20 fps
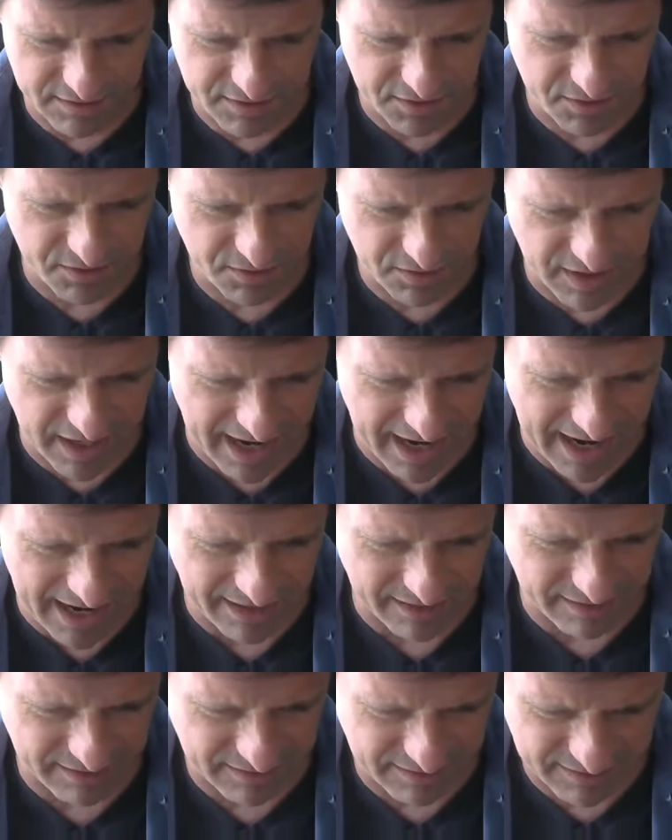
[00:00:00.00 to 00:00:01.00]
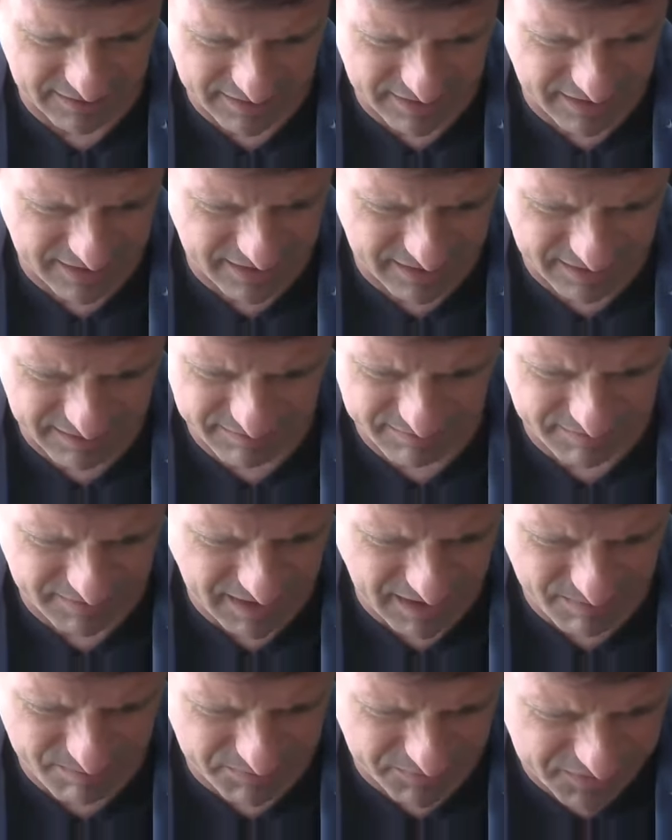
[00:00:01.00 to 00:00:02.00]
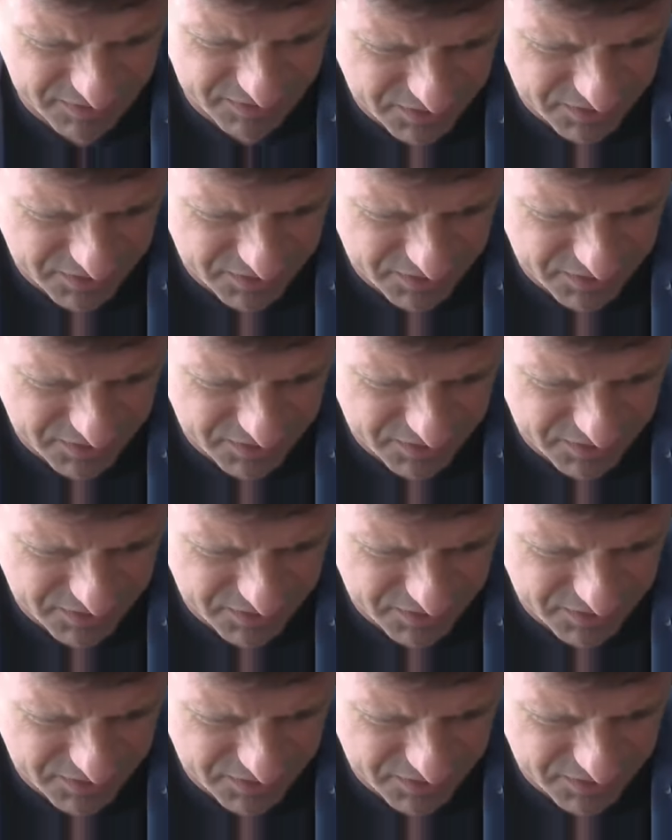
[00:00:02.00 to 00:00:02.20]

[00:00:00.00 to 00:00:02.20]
do that. Uh, I'm